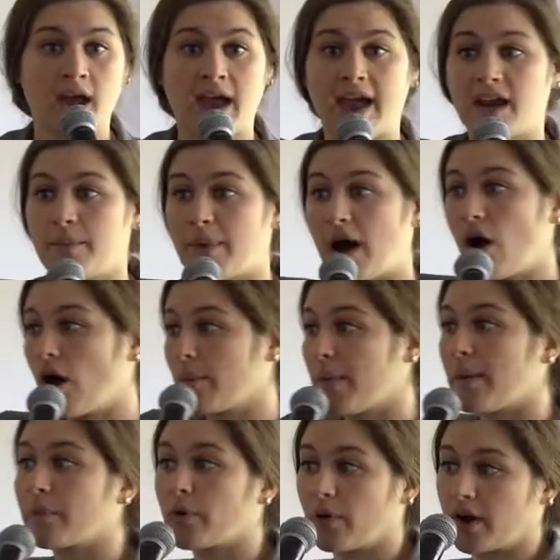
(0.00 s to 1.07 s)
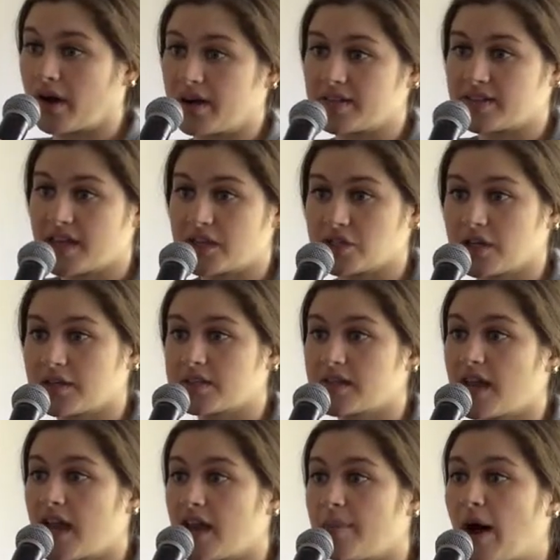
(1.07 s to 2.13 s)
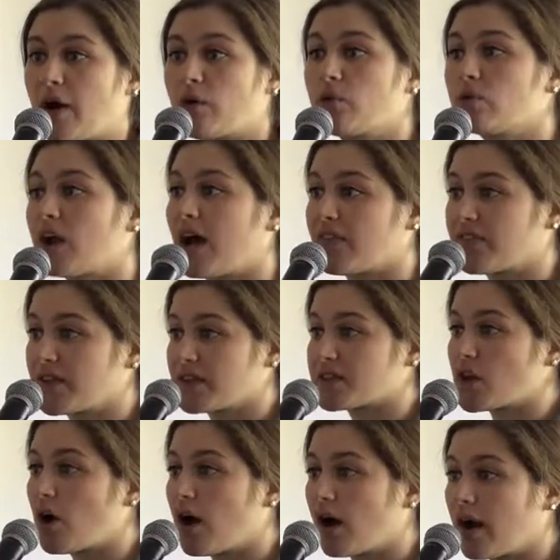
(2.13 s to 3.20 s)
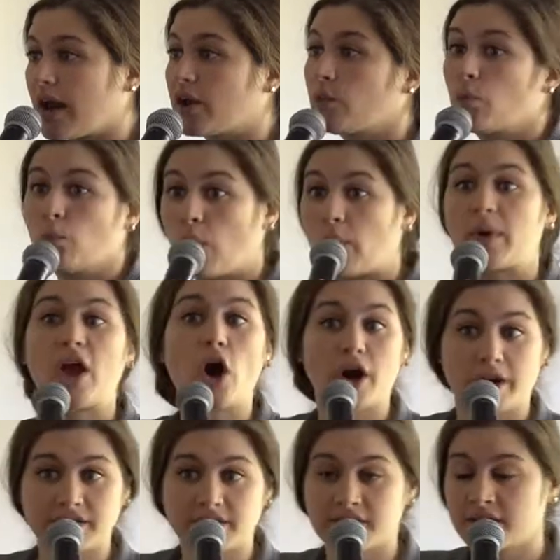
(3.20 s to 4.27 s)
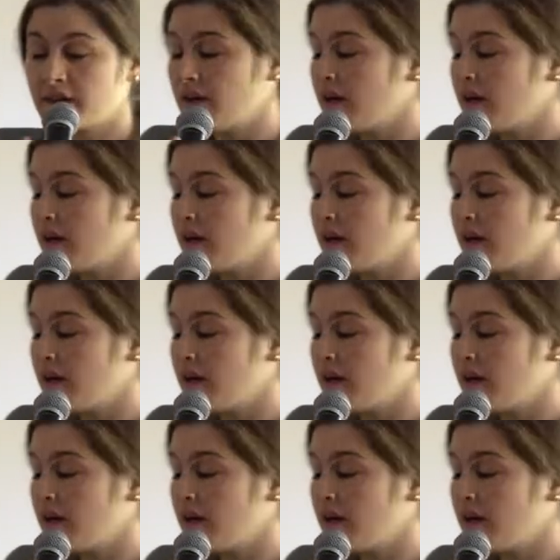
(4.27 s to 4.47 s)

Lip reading: and about our member organizations, and about who non-theists are and what we aren't.